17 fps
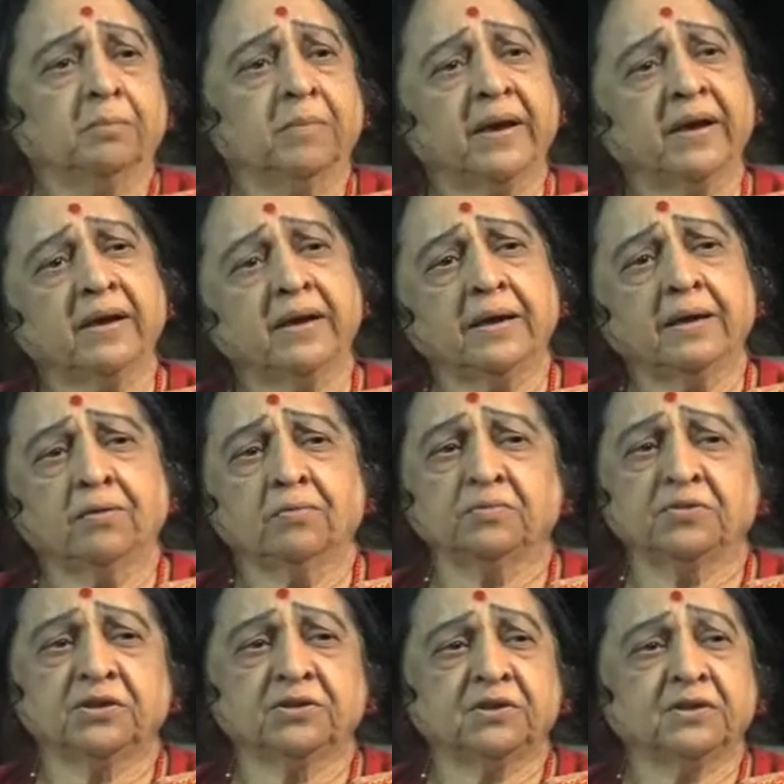My
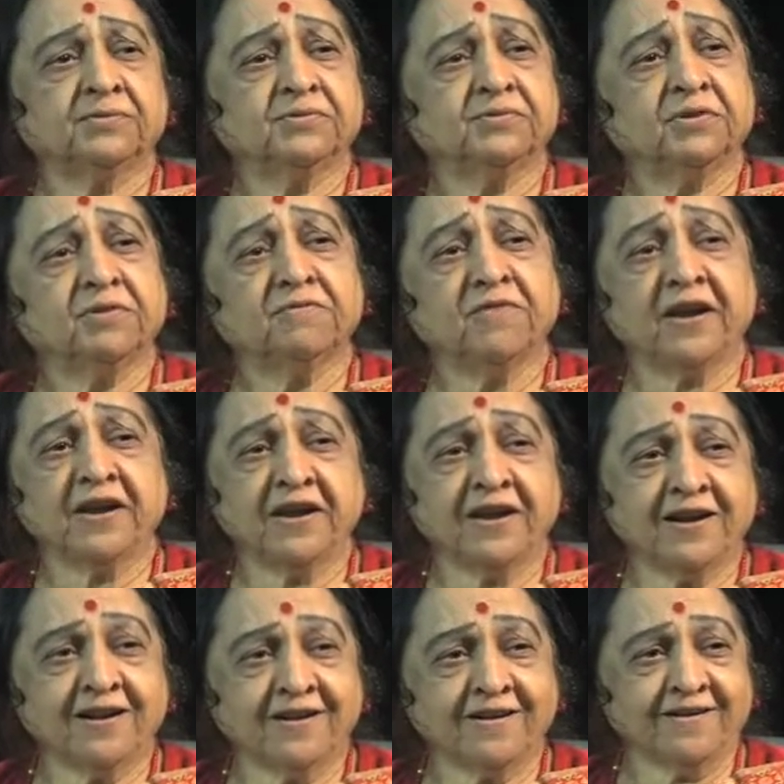objectives were
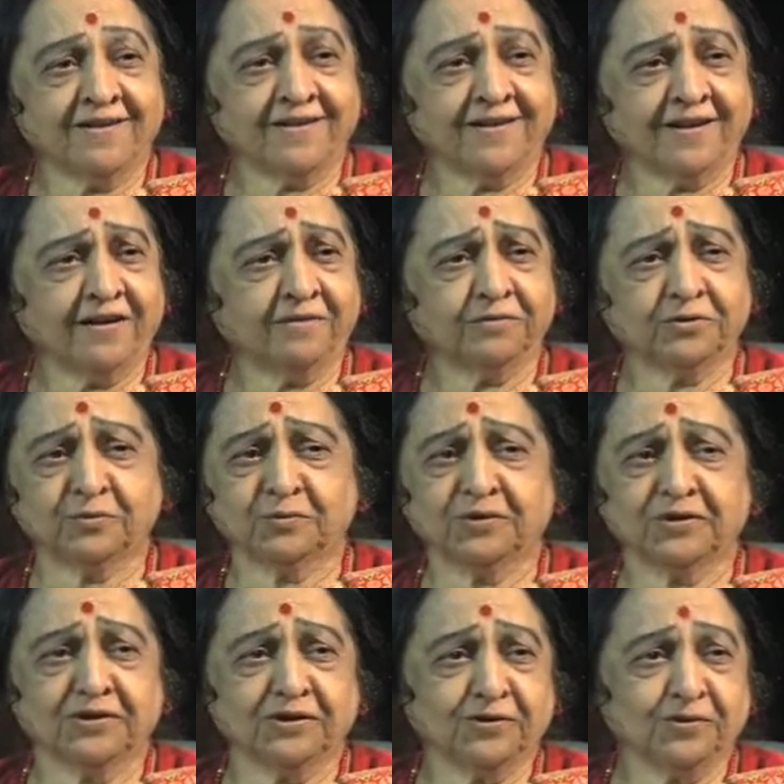very clear and I was
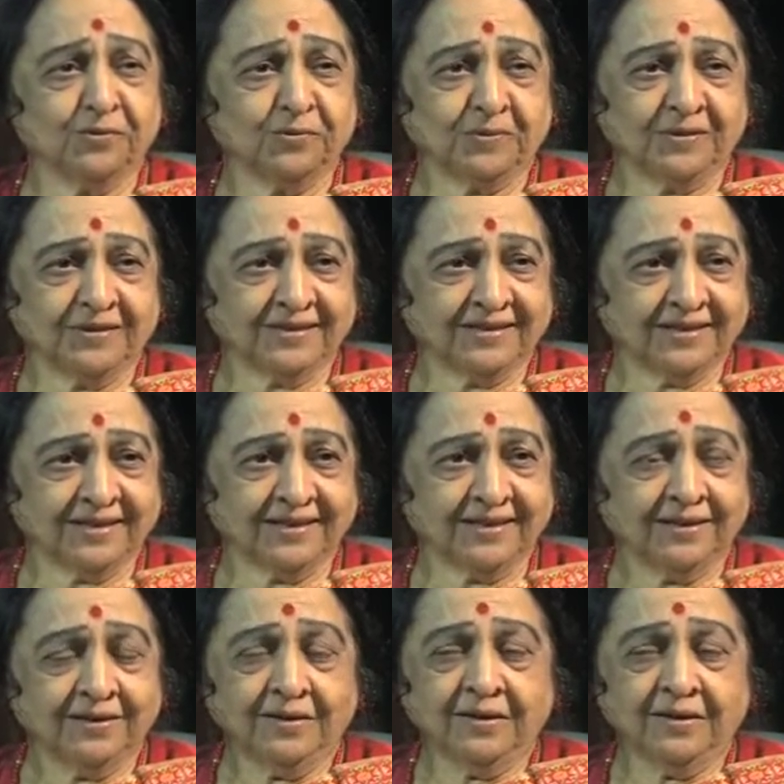working towards that.